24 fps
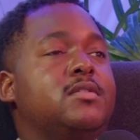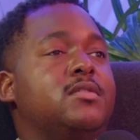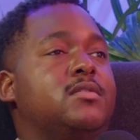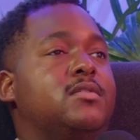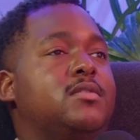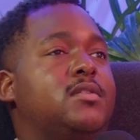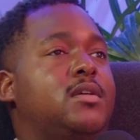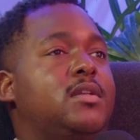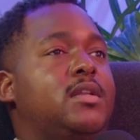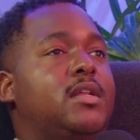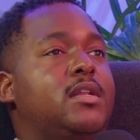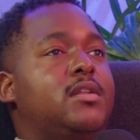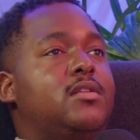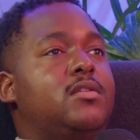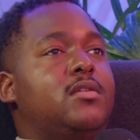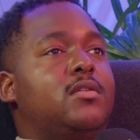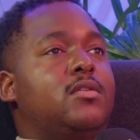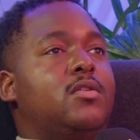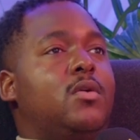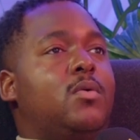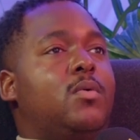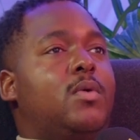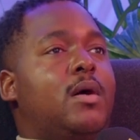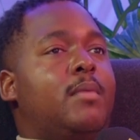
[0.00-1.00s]
And then, you
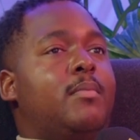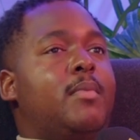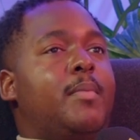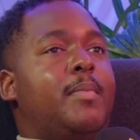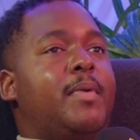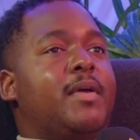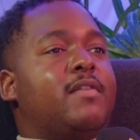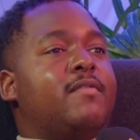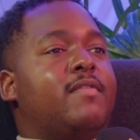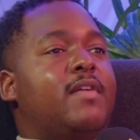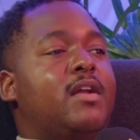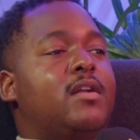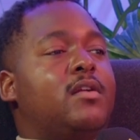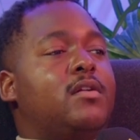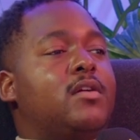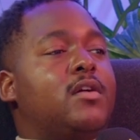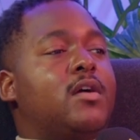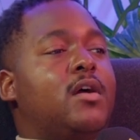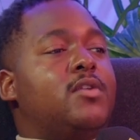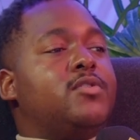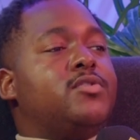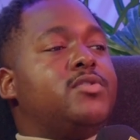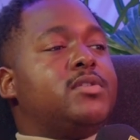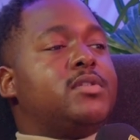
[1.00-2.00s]
know what, I'm a big fan of the
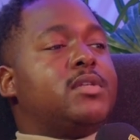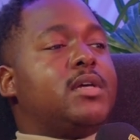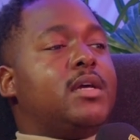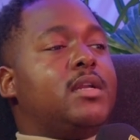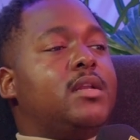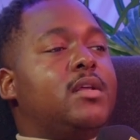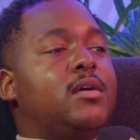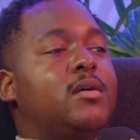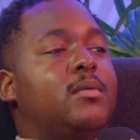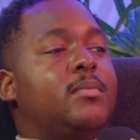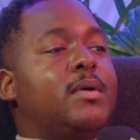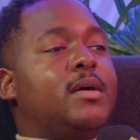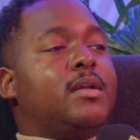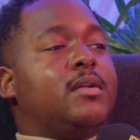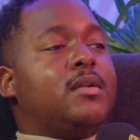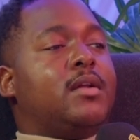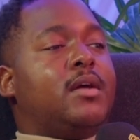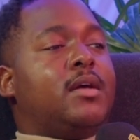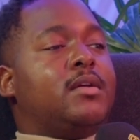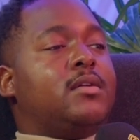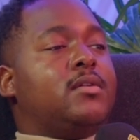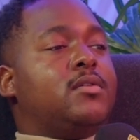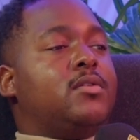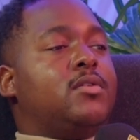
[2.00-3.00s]
countryside here, man.
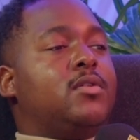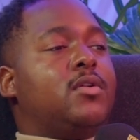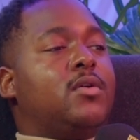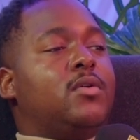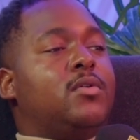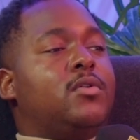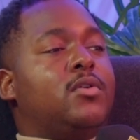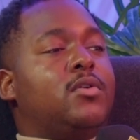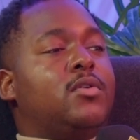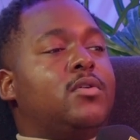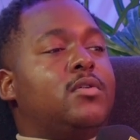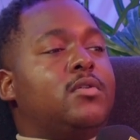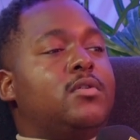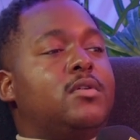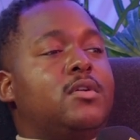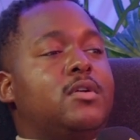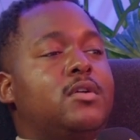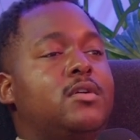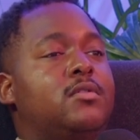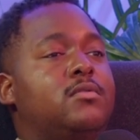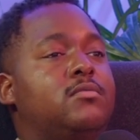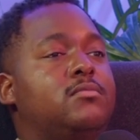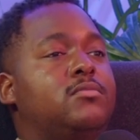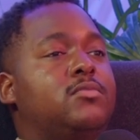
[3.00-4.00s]
Like, you know, you're
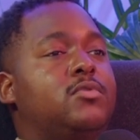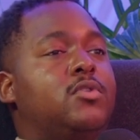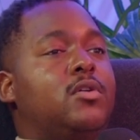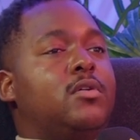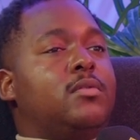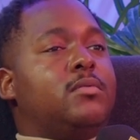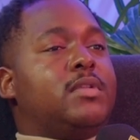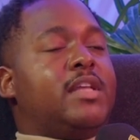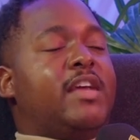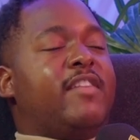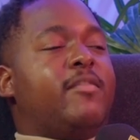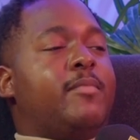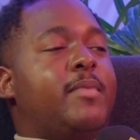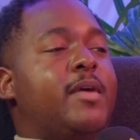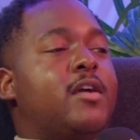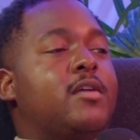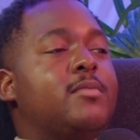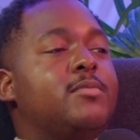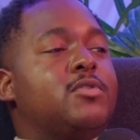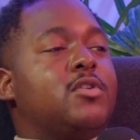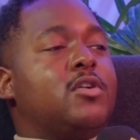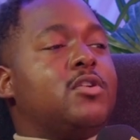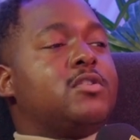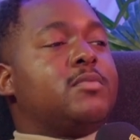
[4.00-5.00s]
not, David
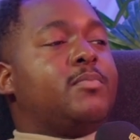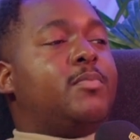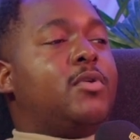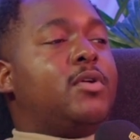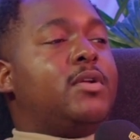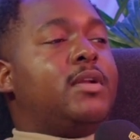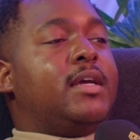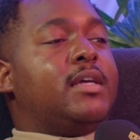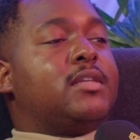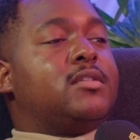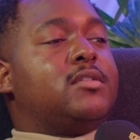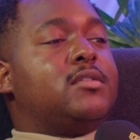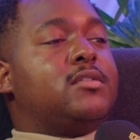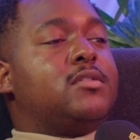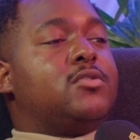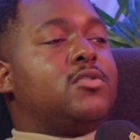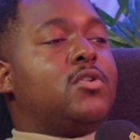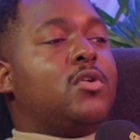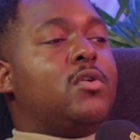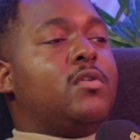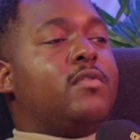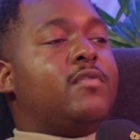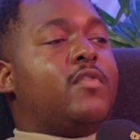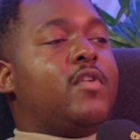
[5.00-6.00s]
Beckham's got a spot next to
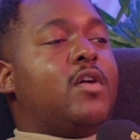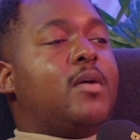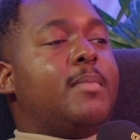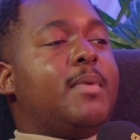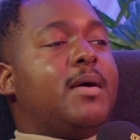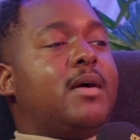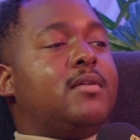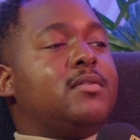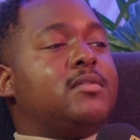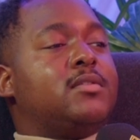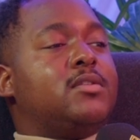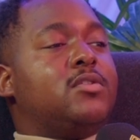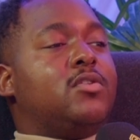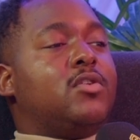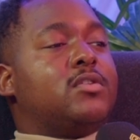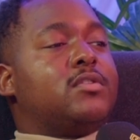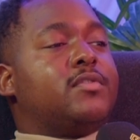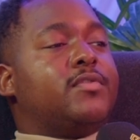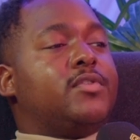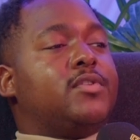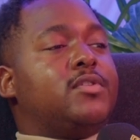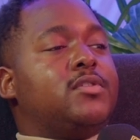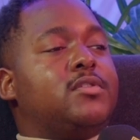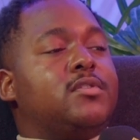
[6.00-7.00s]
a farmhouse in
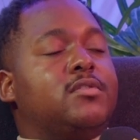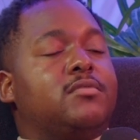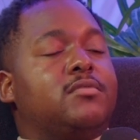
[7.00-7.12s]
Oxford.